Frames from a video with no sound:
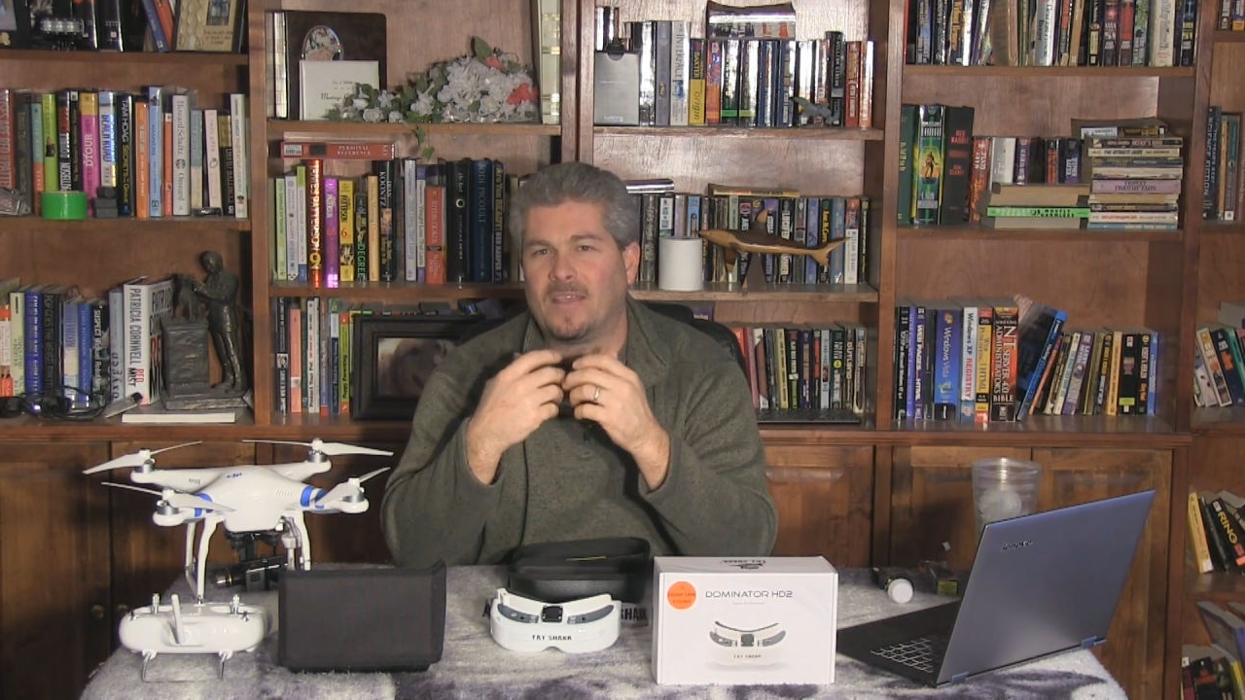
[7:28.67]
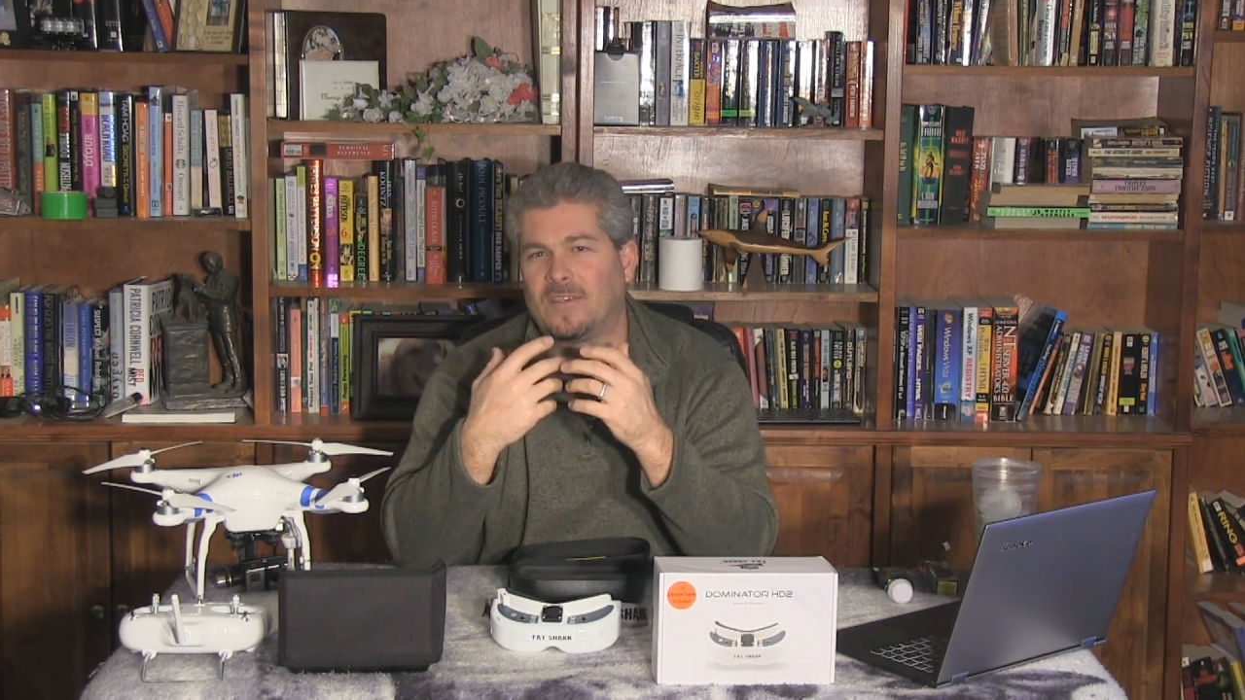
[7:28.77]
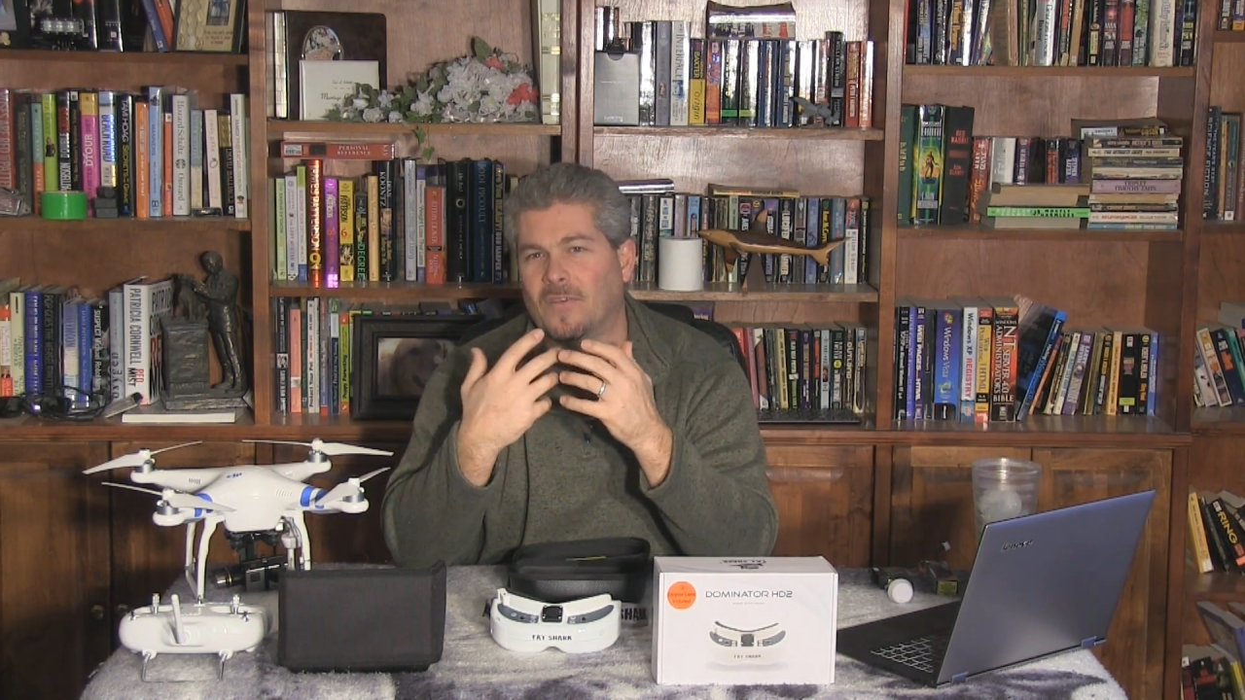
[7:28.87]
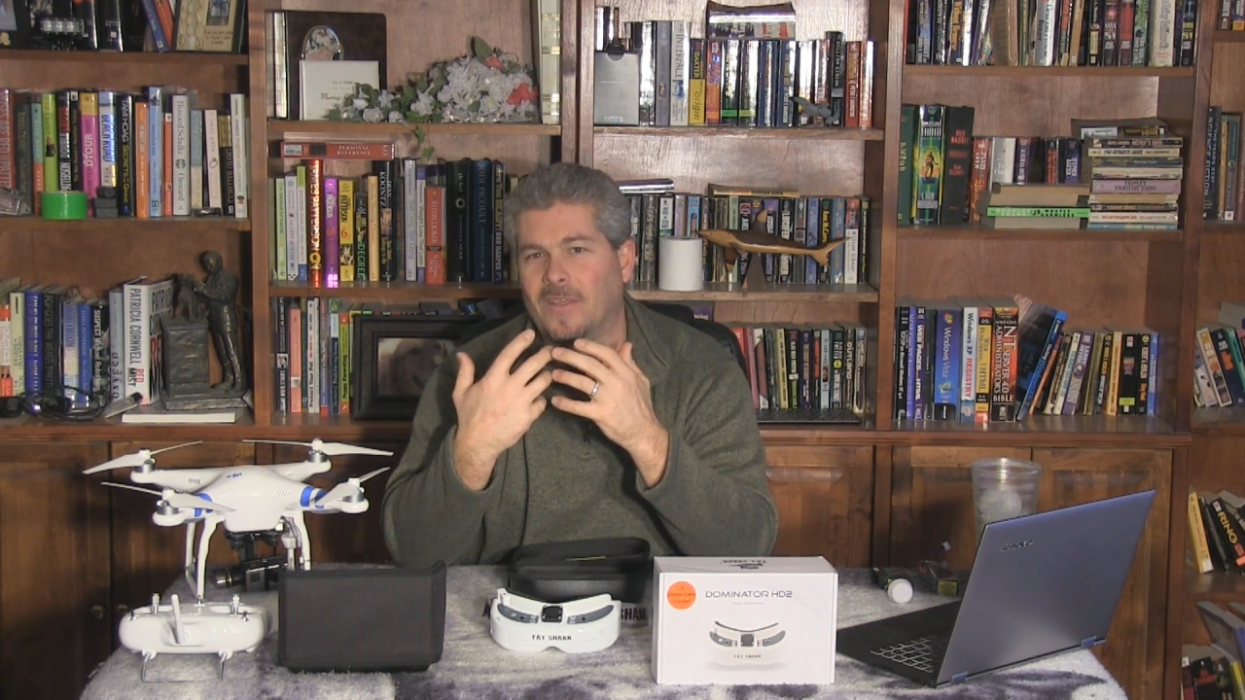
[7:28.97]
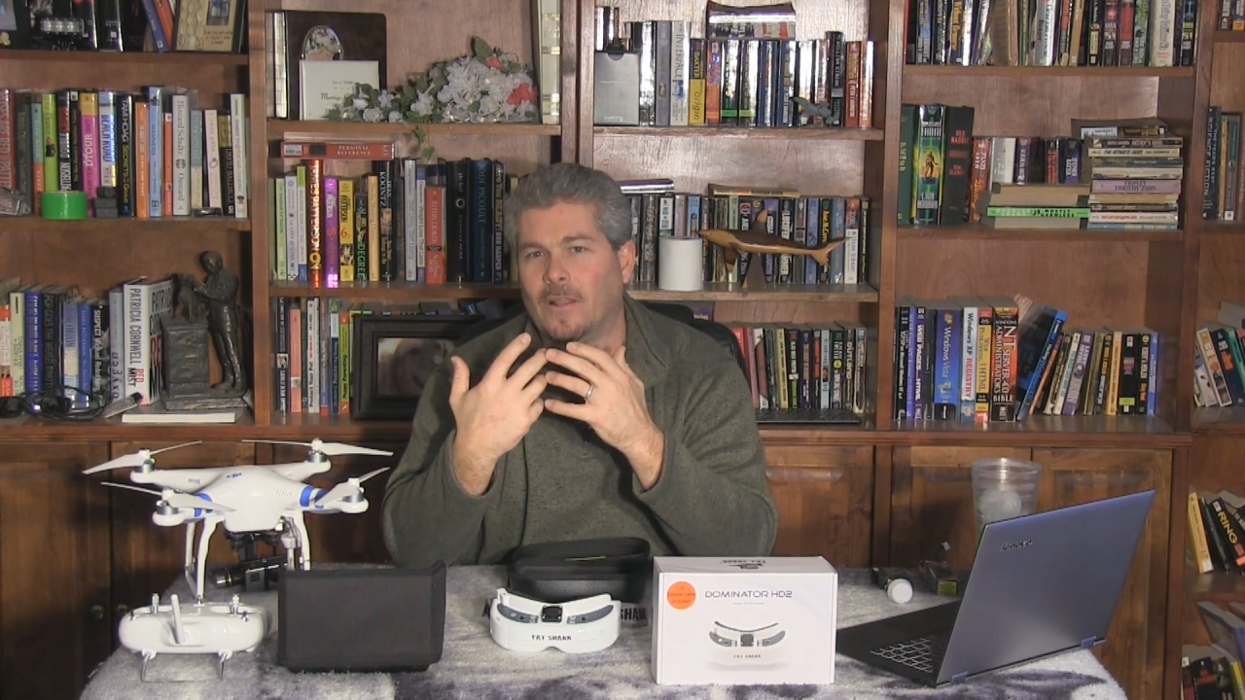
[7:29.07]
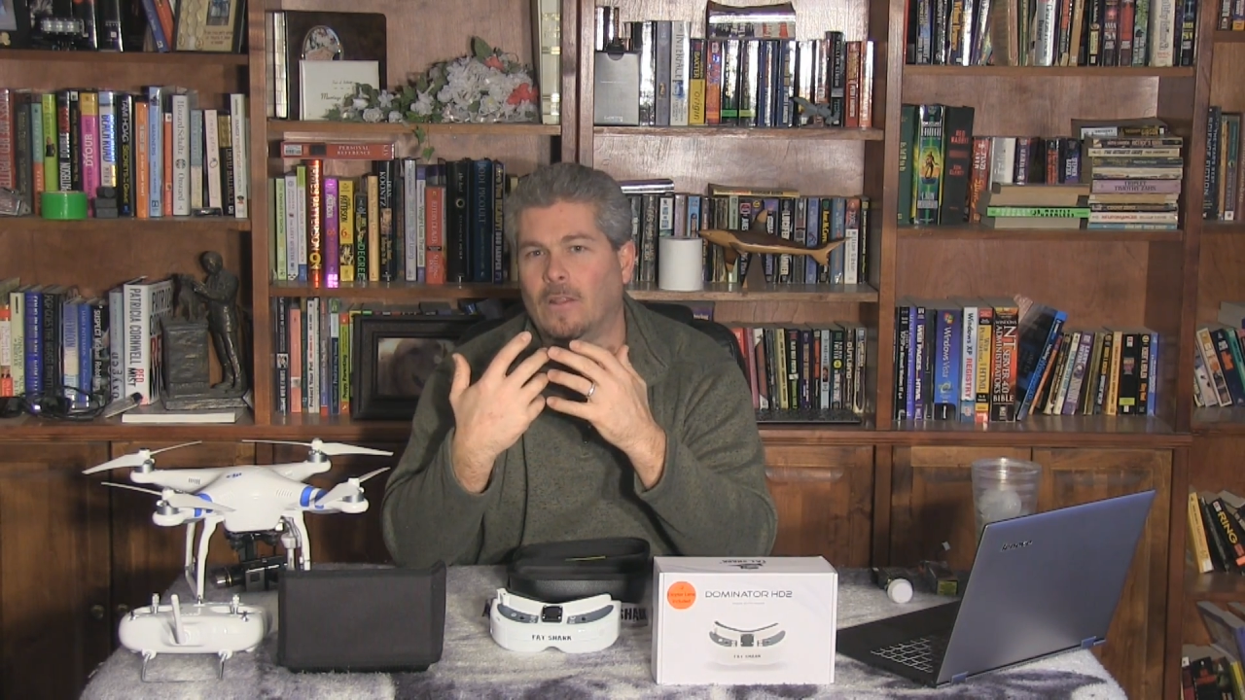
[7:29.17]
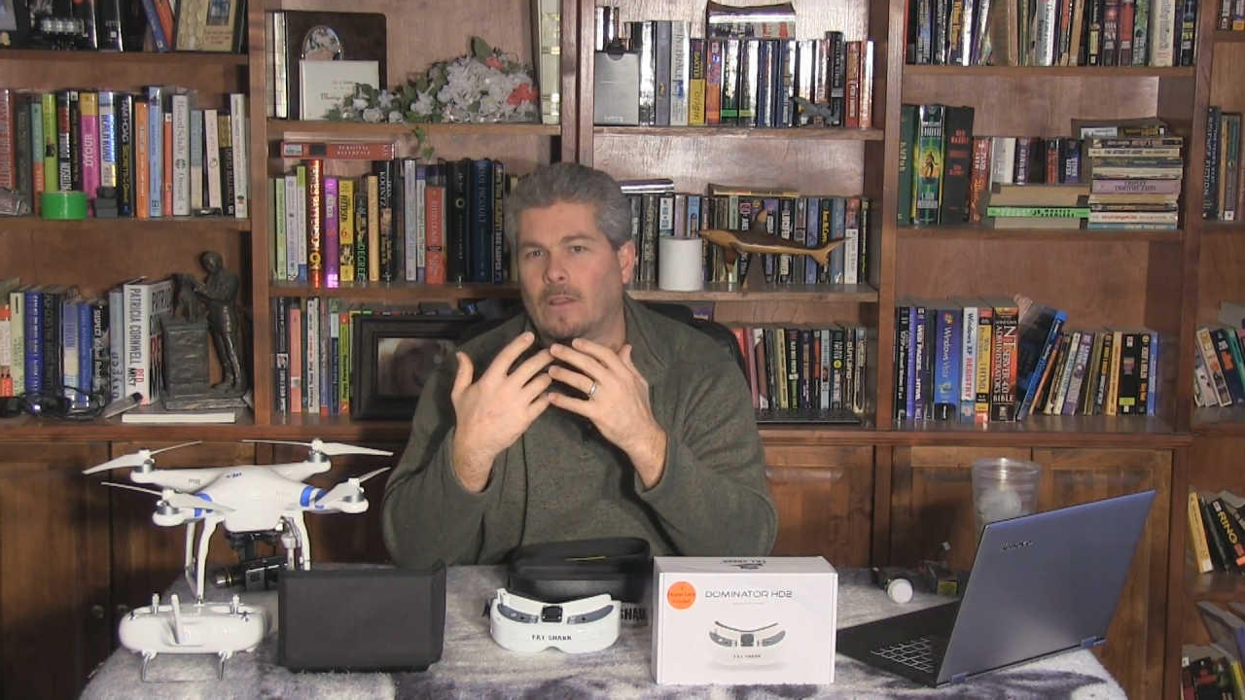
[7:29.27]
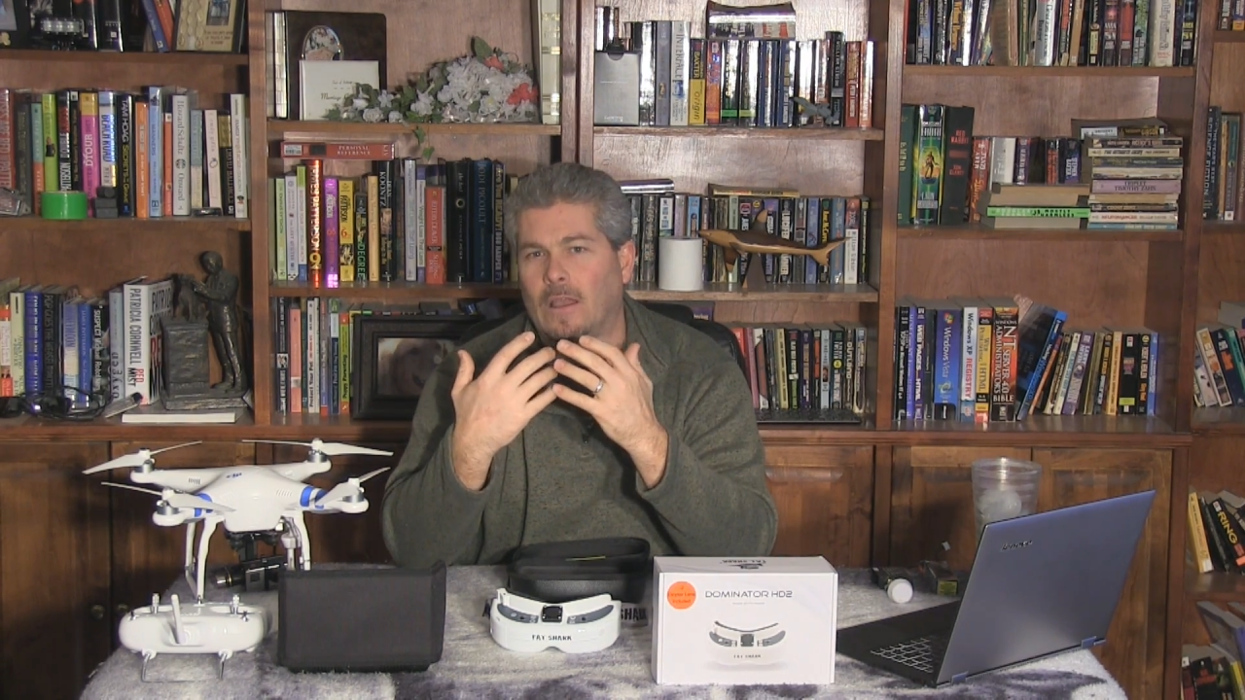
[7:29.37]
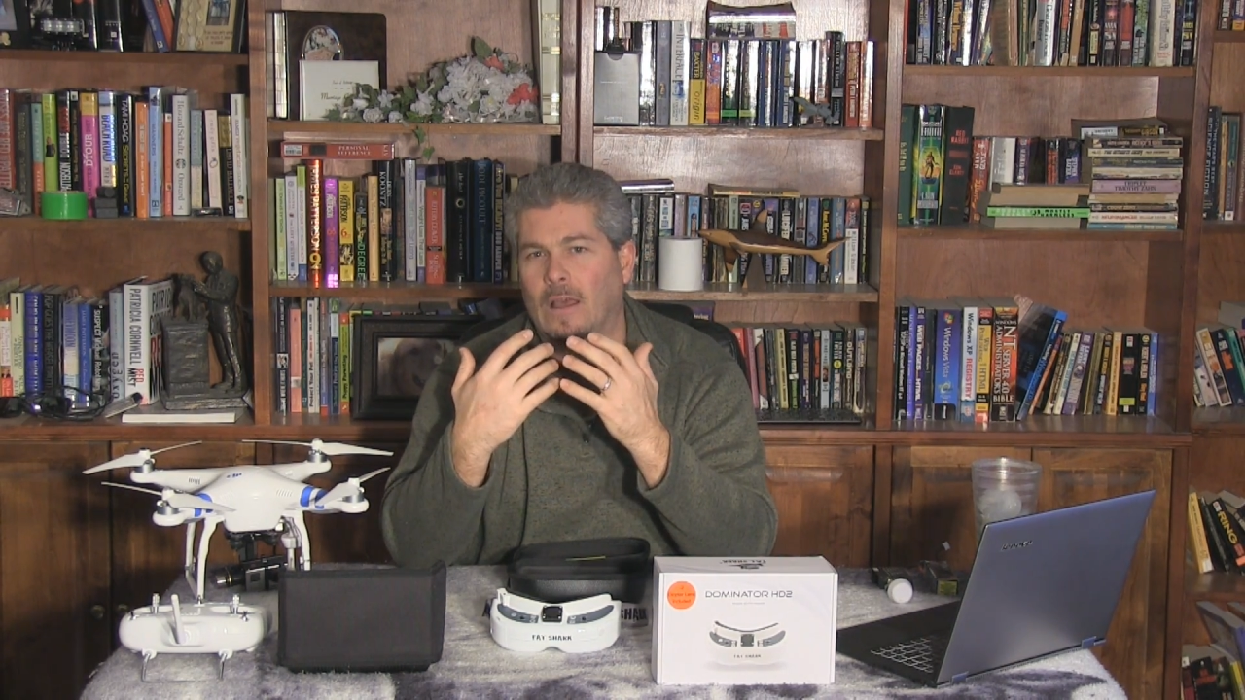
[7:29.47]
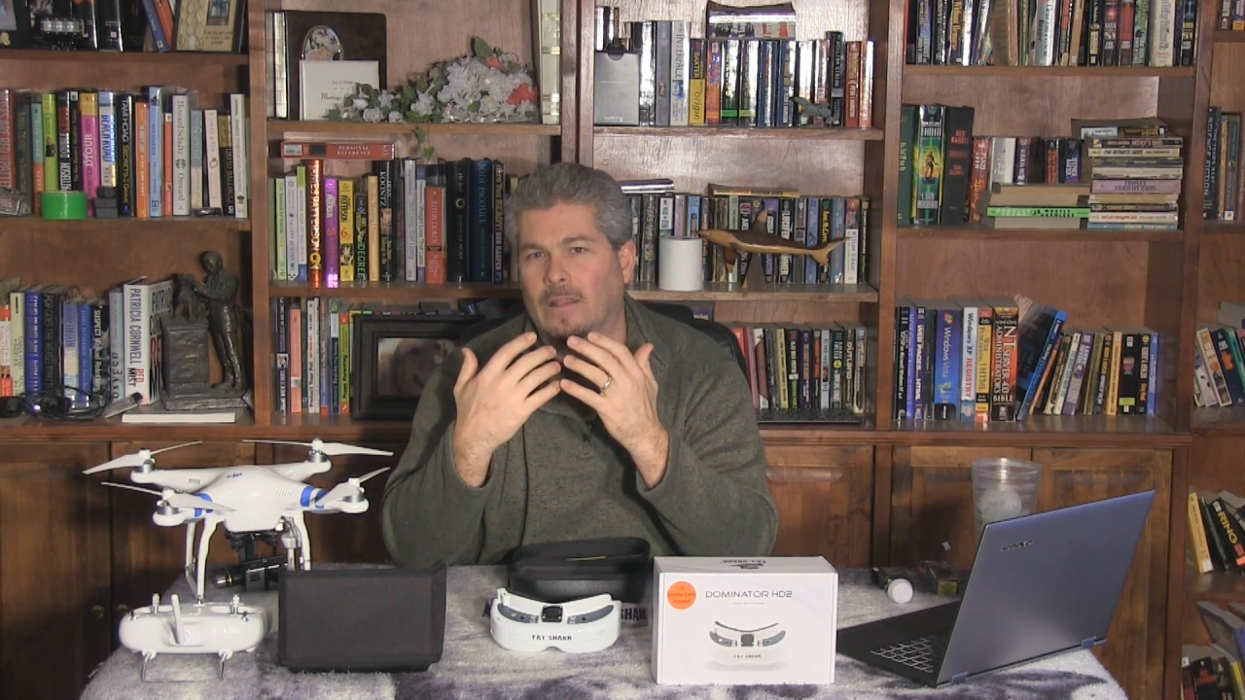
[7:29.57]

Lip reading: makes everything look